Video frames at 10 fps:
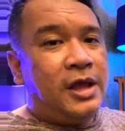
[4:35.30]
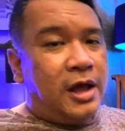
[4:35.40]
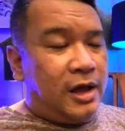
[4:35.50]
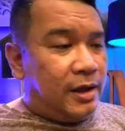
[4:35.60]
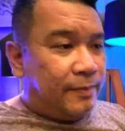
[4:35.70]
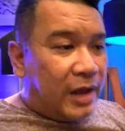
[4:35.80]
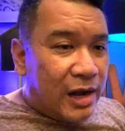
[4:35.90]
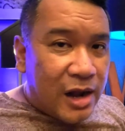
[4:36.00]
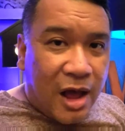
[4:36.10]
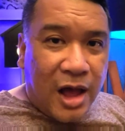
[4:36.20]
Um, a
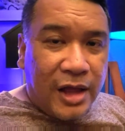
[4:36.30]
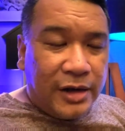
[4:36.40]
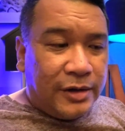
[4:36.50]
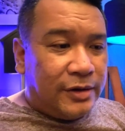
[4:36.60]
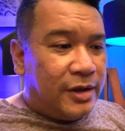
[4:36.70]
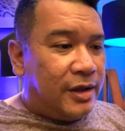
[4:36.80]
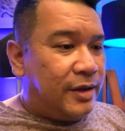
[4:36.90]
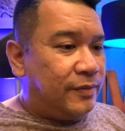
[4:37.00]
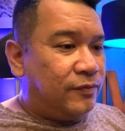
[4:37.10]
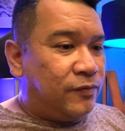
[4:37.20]
lot,
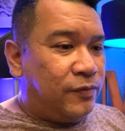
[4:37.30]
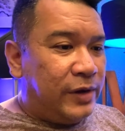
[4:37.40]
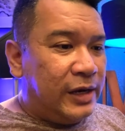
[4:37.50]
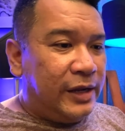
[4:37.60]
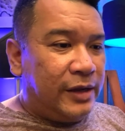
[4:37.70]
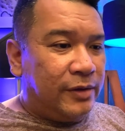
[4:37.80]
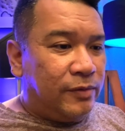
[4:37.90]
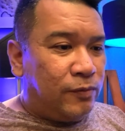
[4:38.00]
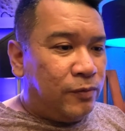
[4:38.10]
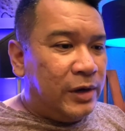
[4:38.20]
uh, really,
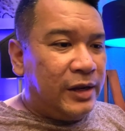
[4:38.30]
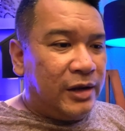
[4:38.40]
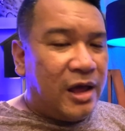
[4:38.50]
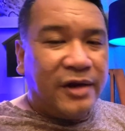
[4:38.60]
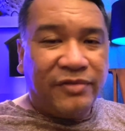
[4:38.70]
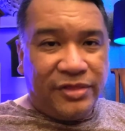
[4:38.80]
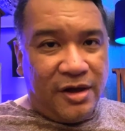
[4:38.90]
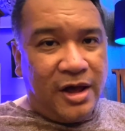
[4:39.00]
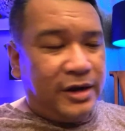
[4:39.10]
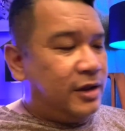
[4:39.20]
really a lot of
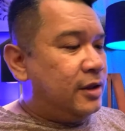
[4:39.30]
thought.